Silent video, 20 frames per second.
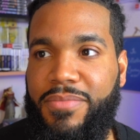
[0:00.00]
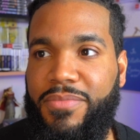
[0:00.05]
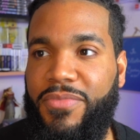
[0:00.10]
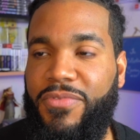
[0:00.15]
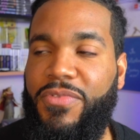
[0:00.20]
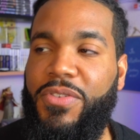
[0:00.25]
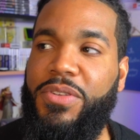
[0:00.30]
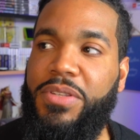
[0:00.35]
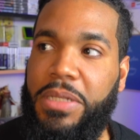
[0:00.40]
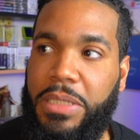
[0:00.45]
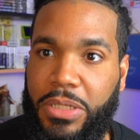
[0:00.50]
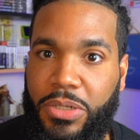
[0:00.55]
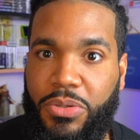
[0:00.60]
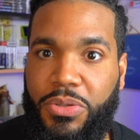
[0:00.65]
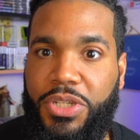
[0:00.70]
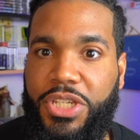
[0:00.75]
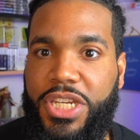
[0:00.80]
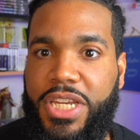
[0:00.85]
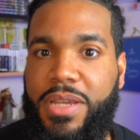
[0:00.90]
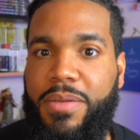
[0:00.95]
feels a
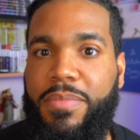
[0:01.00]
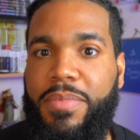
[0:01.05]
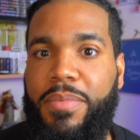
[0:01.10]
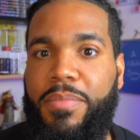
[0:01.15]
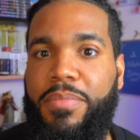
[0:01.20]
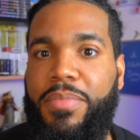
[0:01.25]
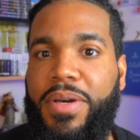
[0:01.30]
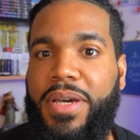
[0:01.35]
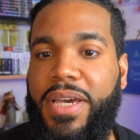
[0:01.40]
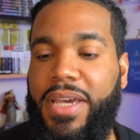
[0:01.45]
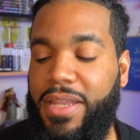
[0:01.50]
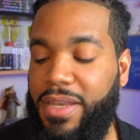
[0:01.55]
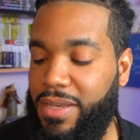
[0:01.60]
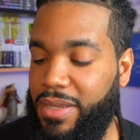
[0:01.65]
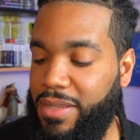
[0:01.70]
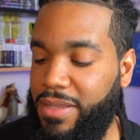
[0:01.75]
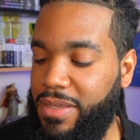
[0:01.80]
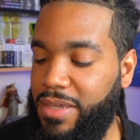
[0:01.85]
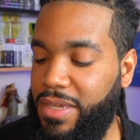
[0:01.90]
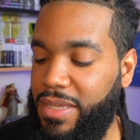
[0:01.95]
little cheap, but
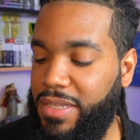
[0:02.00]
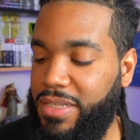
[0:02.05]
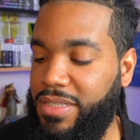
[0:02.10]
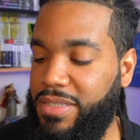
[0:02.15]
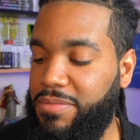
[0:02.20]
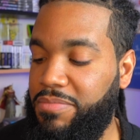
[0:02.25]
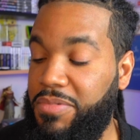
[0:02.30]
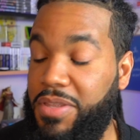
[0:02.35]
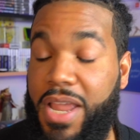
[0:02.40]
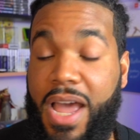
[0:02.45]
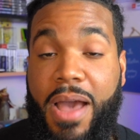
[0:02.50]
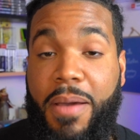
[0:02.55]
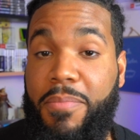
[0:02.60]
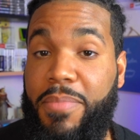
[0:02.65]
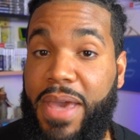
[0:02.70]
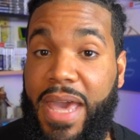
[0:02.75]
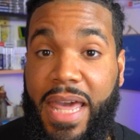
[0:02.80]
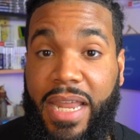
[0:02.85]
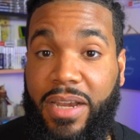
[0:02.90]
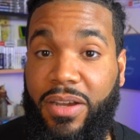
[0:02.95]
it's not
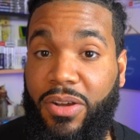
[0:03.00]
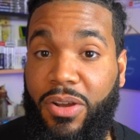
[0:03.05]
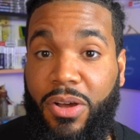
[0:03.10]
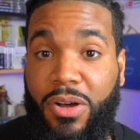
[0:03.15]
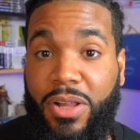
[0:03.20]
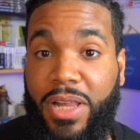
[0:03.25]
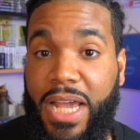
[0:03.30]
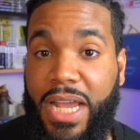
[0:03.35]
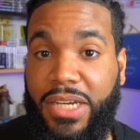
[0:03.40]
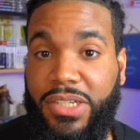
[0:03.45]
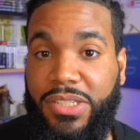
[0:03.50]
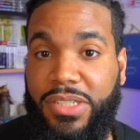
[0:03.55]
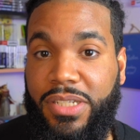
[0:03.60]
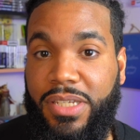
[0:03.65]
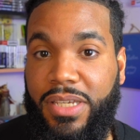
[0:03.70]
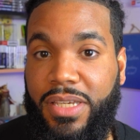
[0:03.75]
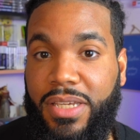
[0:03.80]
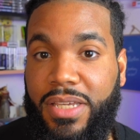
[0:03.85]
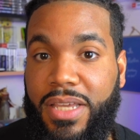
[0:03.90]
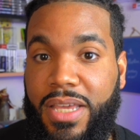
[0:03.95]
bad at all
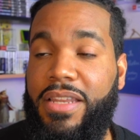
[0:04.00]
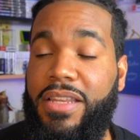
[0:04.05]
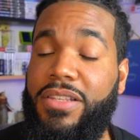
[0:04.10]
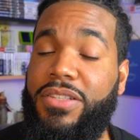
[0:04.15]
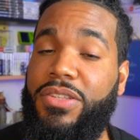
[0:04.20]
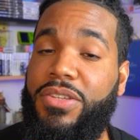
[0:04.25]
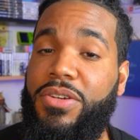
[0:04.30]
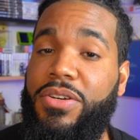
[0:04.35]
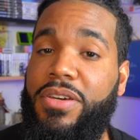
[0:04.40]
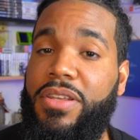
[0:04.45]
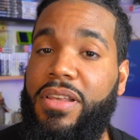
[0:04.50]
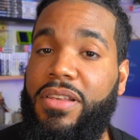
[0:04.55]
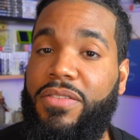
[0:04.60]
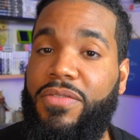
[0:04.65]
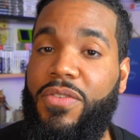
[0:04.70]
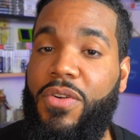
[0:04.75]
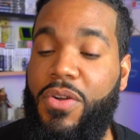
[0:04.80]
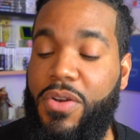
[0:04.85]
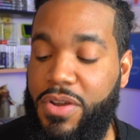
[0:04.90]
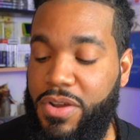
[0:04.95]
actually. And it's good as
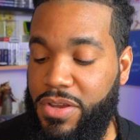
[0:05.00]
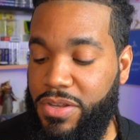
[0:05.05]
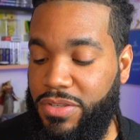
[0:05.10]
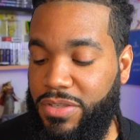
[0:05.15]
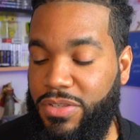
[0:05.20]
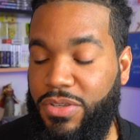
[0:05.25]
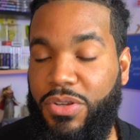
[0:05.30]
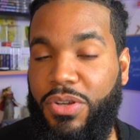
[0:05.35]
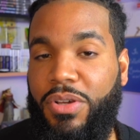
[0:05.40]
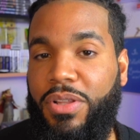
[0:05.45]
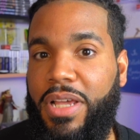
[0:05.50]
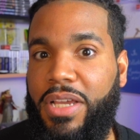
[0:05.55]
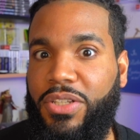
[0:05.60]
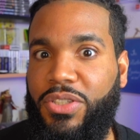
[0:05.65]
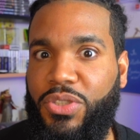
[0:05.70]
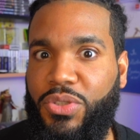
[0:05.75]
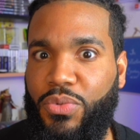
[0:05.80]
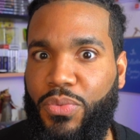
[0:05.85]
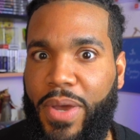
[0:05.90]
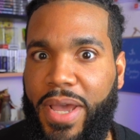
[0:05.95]
far as, you know, like
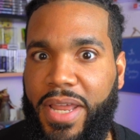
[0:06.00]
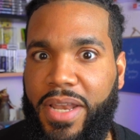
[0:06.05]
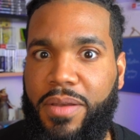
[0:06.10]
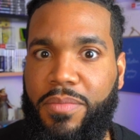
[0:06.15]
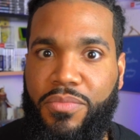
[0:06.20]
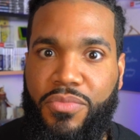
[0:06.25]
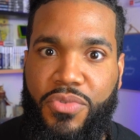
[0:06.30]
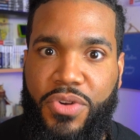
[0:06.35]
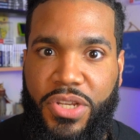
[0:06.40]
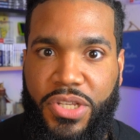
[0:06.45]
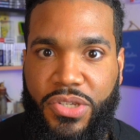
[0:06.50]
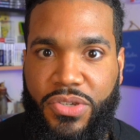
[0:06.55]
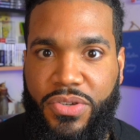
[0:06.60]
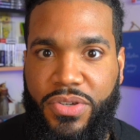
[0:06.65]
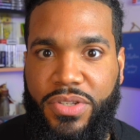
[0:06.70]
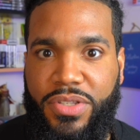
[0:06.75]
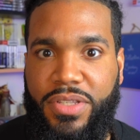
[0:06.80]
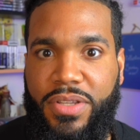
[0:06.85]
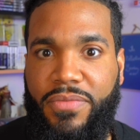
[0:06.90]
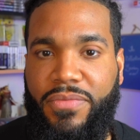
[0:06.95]
sweat and moisture
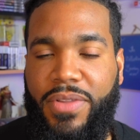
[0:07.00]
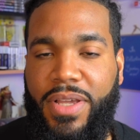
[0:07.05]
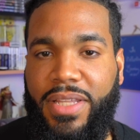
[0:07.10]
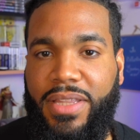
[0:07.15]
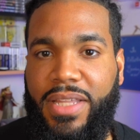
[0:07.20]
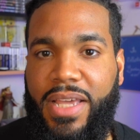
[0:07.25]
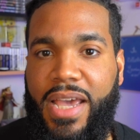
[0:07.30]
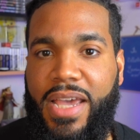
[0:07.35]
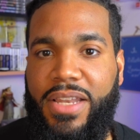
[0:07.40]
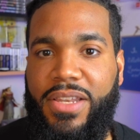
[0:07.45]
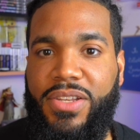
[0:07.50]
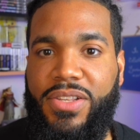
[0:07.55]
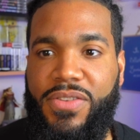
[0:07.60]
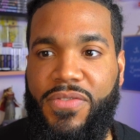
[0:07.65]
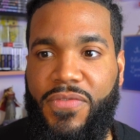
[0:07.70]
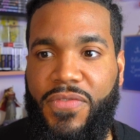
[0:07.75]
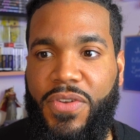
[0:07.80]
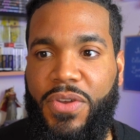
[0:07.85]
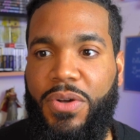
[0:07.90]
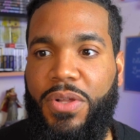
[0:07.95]
and stuff like that. It
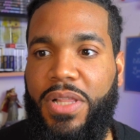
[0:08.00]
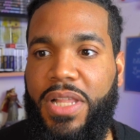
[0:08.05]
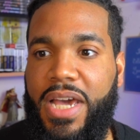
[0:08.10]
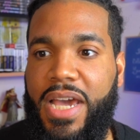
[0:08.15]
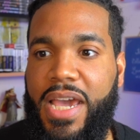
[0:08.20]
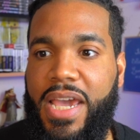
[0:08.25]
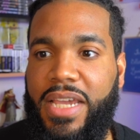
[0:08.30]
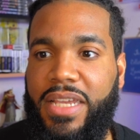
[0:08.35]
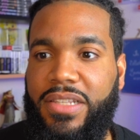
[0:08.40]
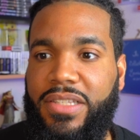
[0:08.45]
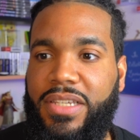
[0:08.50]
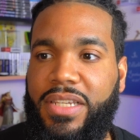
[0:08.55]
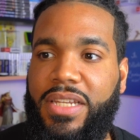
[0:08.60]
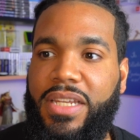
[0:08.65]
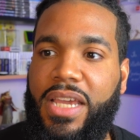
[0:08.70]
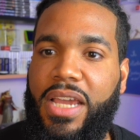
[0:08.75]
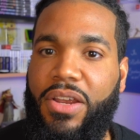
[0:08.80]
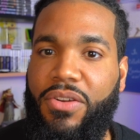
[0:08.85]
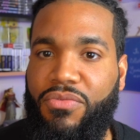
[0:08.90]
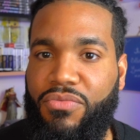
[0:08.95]
doesn't feel like it's gonna
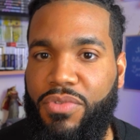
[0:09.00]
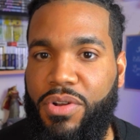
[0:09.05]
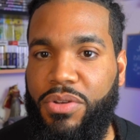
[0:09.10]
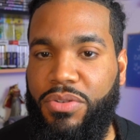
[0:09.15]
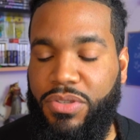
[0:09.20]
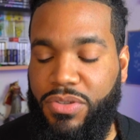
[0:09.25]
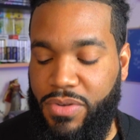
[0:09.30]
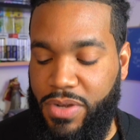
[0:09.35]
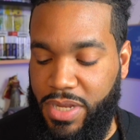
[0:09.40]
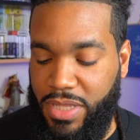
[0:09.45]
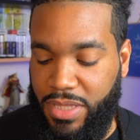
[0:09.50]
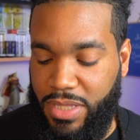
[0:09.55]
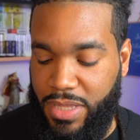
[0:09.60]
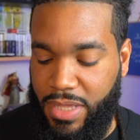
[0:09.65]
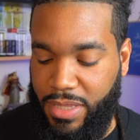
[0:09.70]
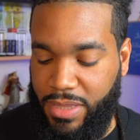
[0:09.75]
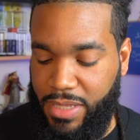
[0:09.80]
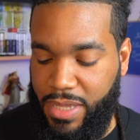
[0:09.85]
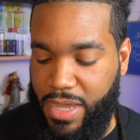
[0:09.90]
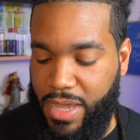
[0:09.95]
get gross or anything
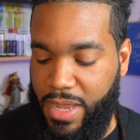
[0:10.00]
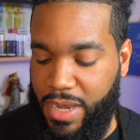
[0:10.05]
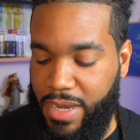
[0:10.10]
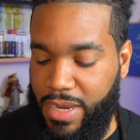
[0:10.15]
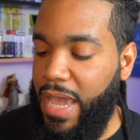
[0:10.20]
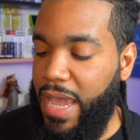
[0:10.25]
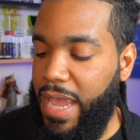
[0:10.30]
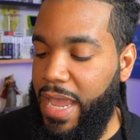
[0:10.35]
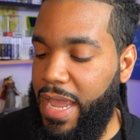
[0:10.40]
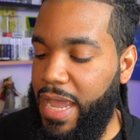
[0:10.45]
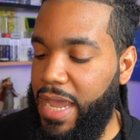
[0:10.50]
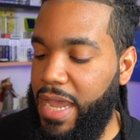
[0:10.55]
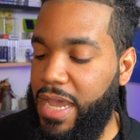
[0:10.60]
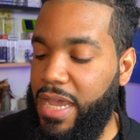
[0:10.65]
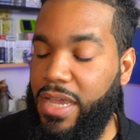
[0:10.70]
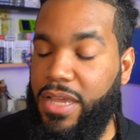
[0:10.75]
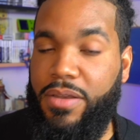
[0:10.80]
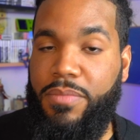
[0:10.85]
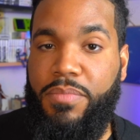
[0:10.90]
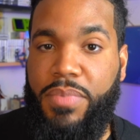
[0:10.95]
like that.
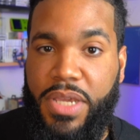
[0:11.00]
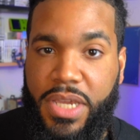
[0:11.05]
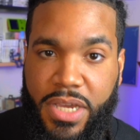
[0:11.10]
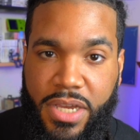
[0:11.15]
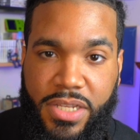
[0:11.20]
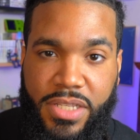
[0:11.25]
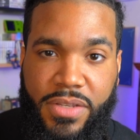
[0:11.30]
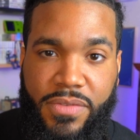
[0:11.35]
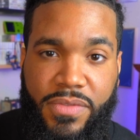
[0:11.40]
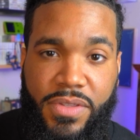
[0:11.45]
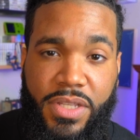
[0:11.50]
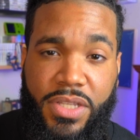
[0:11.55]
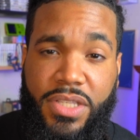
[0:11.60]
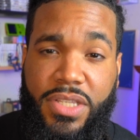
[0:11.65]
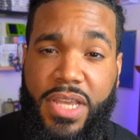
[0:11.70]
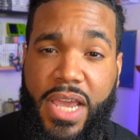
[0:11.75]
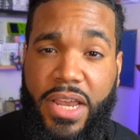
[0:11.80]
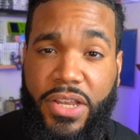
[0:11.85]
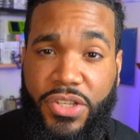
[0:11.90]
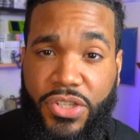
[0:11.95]
And because of the
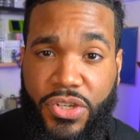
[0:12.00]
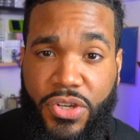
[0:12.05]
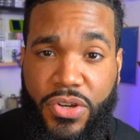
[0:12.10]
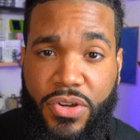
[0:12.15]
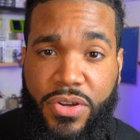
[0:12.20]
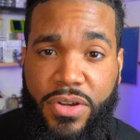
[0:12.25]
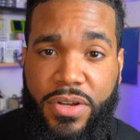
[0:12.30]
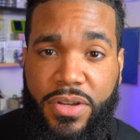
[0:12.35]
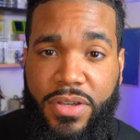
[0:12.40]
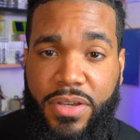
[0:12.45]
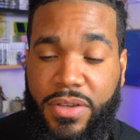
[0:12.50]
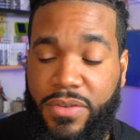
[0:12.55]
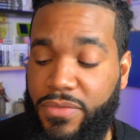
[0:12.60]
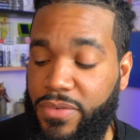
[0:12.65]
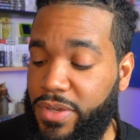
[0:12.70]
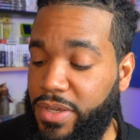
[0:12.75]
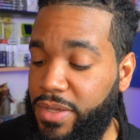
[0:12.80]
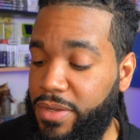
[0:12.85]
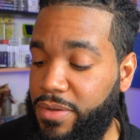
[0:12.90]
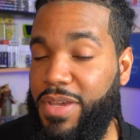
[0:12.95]
texture of
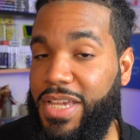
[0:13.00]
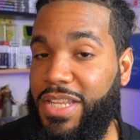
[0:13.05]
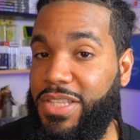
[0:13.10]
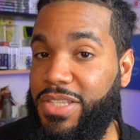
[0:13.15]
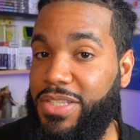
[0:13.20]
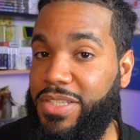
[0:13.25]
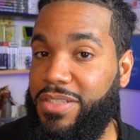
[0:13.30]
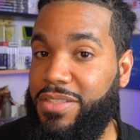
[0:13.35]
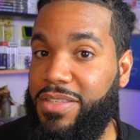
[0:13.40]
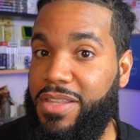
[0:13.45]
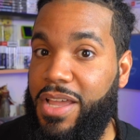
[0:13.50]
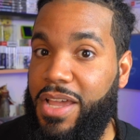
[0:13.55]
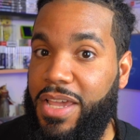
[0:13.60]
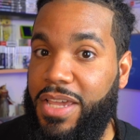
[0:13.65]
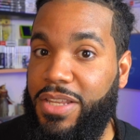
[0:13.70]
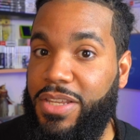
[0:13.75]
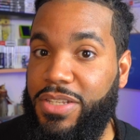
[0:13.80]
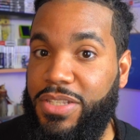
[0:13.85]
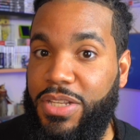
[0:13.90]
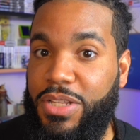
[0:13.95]
it,
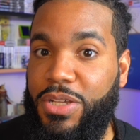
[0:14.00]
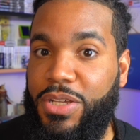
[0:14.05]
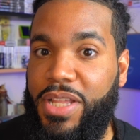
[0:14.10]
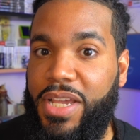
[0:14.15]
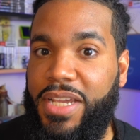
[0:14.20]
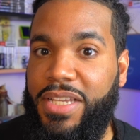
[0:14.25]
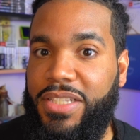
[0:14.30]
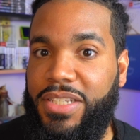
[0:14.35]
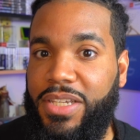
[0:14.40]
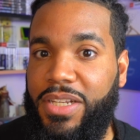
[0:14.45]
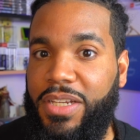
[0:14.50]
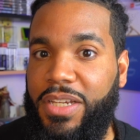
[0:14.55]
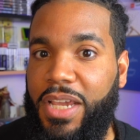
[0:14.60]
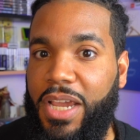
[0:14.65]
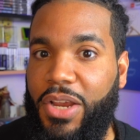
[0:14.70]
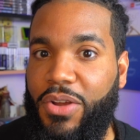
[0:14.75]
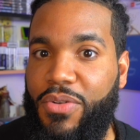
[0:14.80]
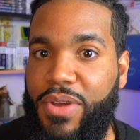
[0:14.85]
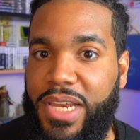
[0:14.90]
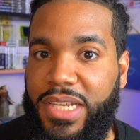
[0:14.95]
it doesn't look like it's gonna
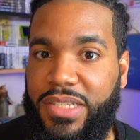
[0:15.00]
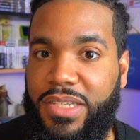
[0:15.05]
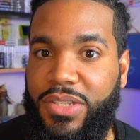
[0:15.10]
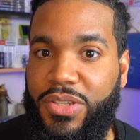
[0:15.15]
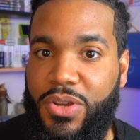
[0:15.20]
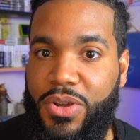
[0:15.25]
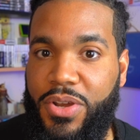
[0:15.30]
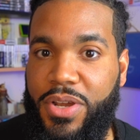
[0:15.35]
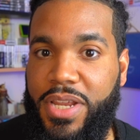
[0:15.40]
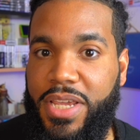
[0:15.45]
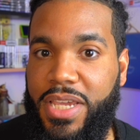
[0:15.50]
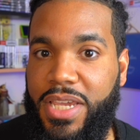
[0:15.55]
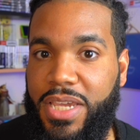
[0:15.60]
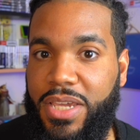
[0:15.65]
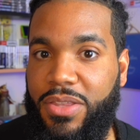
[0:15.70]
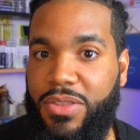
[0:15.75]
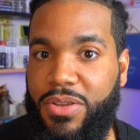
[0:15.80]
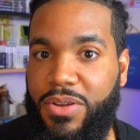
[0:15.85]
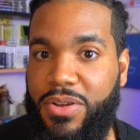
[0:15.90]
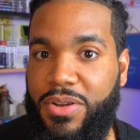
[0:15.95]
get crazy dirty
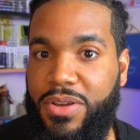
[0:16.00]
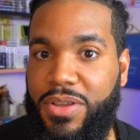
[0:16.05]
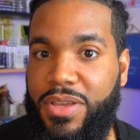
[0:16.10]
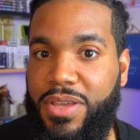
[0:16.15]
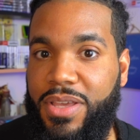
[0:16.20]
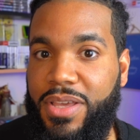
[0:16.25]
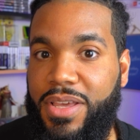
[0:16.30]
either.